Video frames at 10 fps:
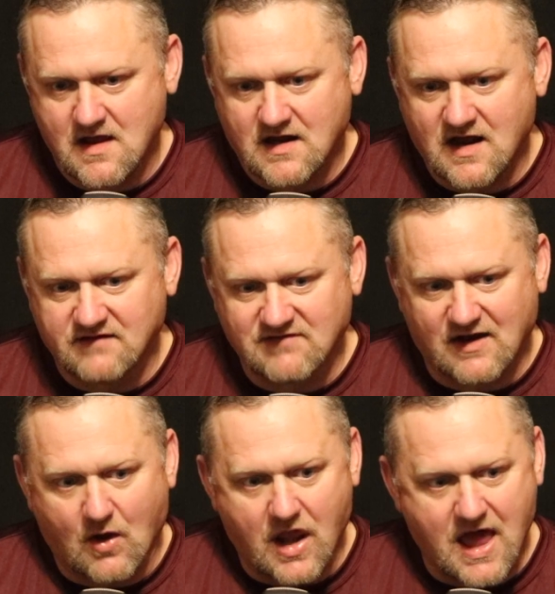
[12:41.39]
kind of
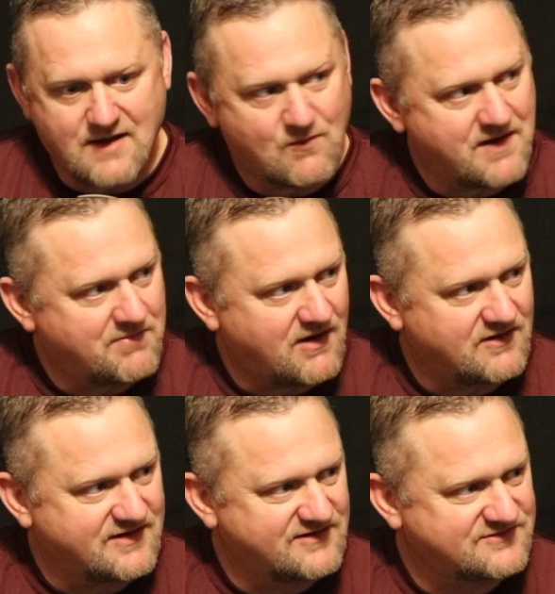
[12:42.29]
like a lightweight
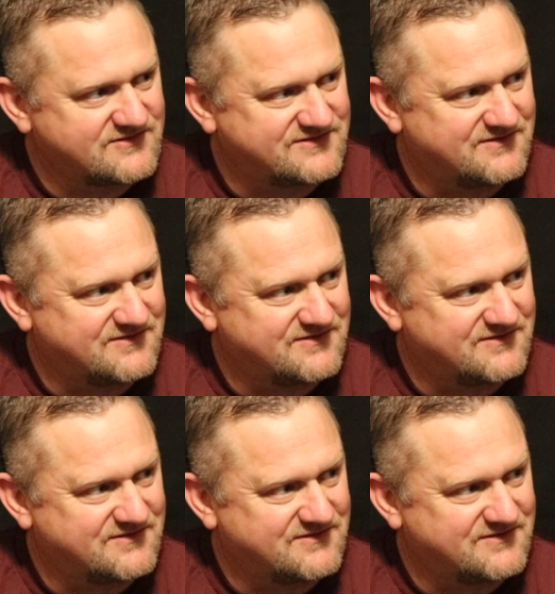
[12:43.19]
polyester.